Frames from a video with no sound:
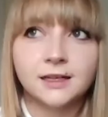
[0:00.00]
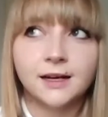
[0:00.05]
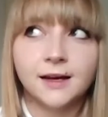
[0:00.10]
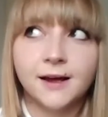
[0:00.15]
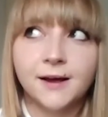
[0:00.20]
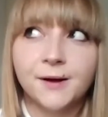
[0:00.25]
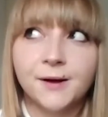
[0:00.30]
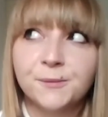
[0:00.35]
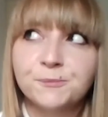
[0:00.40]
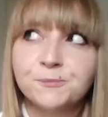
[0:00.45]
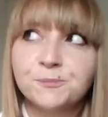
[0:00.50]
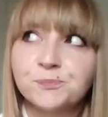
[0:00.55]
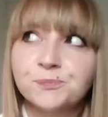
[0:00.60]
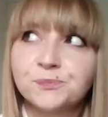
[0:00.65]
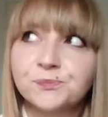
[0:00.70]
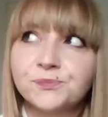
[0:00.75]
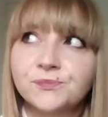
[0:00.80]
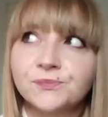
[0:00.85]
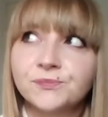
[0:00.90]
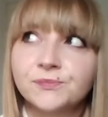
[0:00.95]

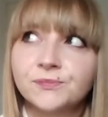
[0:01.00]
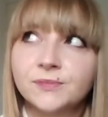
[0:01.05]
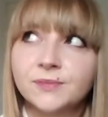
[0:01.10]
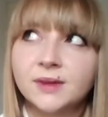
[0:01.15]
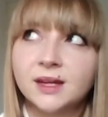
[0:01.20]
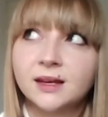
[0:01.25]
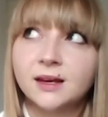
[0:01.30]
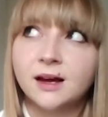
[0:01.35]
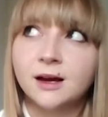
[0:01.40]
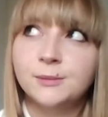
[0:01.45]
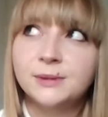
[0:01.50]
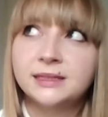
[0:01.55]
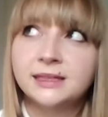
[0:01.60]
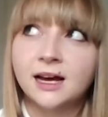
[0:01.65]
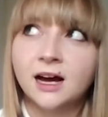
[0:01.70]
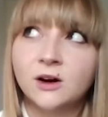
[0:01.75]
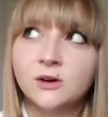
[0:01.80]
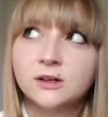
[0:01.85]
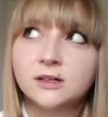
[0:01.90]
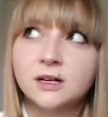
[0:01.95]
I mean, the
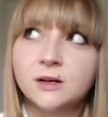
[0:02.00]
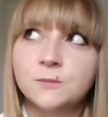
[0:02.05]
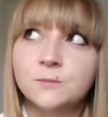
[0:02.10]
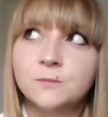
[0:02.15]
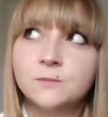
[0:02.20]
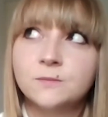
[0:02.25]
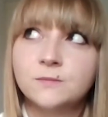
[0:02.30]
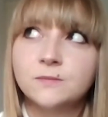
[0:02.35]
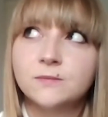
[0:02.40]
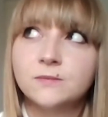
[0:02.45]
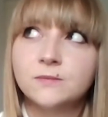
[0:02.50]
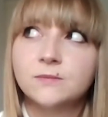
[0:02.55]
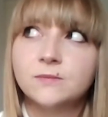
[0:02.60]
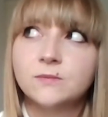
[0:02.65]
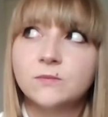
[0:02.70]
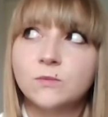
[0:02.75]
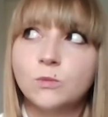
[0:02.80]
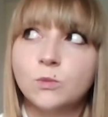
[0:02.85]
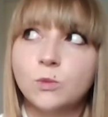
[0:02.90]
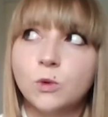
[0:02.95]
outcome
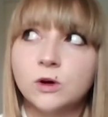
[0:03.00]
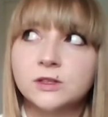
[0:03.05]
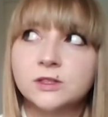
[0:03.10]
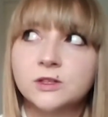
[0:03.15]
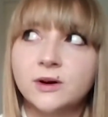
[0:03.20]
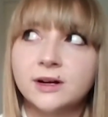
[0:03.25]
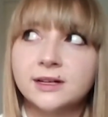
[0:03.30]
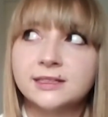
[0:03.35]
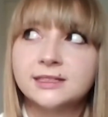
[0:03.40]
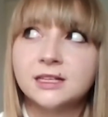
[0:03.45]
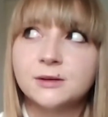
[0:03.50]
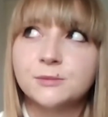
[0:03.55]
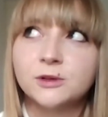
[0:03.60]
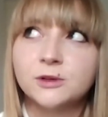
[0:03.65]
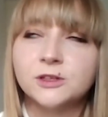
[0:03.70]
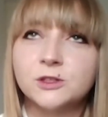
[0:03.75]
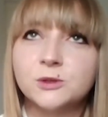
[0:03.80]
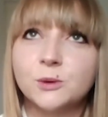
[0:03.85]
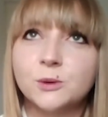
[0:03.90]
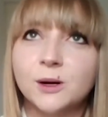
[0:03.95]
was quite
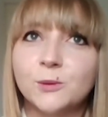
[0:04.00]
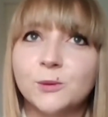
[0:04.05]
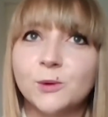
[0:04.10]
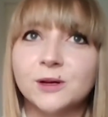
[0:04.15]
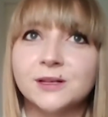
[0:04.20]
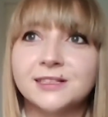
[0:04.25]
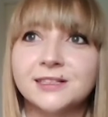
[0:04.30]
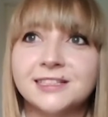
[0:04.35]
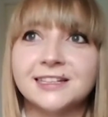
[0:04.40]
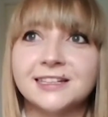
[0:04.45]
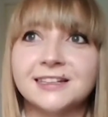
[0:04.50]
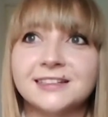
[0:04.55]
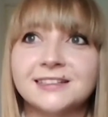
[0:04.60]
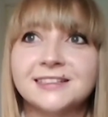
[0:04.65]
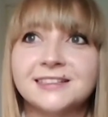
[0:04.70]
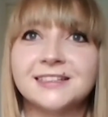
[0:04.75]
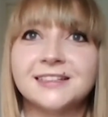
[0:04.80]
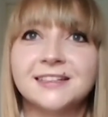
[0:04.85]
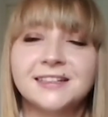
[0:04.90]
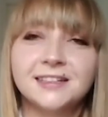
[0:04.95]
similar to what I wanted.
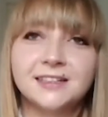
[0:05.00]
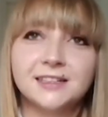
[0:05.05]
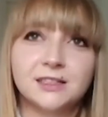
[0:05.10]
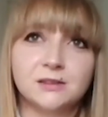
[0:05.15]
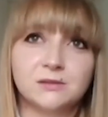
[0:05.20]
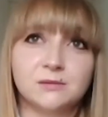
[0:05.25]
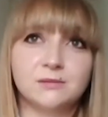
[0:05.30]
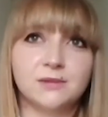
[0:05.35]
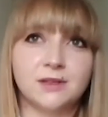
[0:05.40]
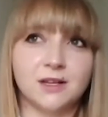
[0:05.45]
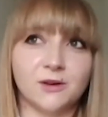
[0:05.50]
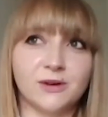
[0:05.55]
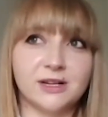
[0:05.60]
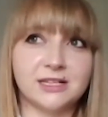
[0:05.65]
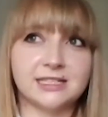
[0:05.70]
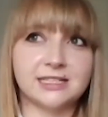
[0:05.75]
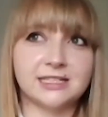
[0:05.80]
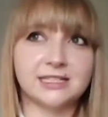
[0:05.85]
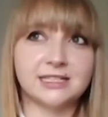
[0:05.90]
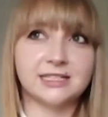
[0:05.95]
The
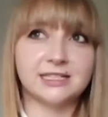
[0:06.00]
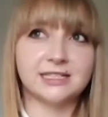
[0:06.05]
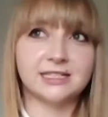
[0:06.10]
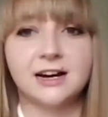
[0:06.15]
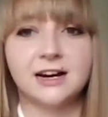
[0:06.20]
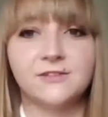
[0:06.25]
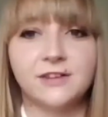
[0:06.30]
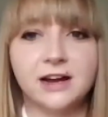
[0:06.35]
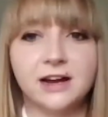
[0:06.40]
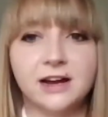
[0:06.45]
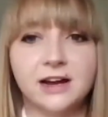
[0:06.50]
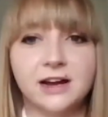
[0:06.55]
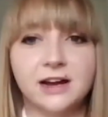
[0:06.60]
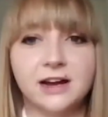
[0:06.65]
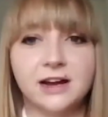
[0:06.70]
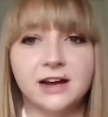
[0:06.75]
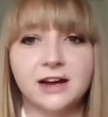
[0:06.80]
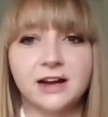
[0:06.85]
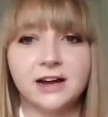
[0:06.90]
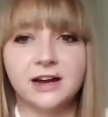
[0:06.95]
original idea was to have
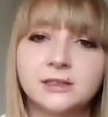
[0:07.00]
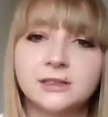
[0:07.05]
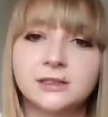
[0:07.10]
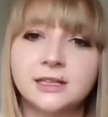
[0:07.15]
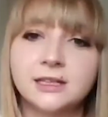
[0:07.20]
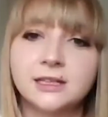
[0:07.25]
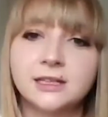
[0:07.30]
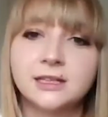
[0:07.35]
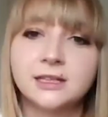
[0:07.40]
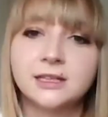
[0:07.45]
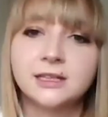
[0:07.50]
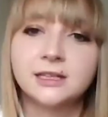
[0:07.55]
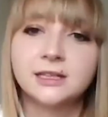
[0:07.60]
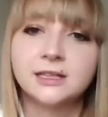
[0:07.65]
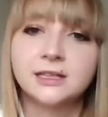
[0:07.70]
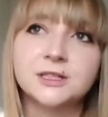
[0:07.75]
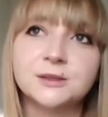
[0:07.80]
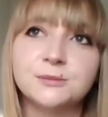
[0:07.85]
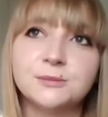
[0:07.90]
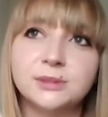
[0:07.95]
everything spotlit, so
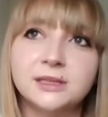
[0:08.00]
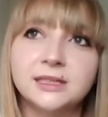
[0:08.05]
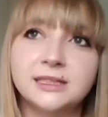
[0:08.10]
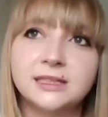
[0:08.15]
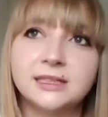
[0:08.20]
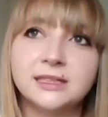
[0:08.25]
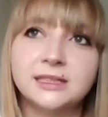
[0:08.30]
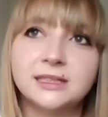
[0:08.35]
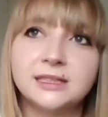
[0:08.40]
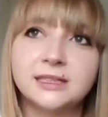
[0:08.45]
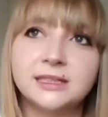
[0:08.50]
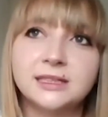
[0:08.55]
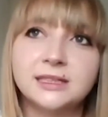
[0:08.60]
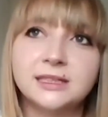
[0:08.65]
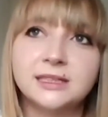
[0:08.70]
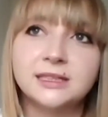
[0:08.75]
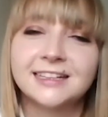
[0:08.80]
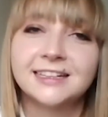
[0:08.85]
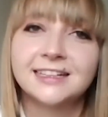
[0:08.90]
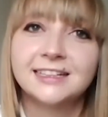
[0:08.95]
the room is completely
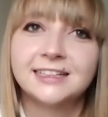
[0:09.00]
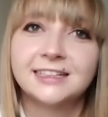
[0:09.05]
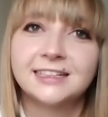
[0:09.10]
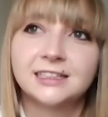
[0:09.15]
dark,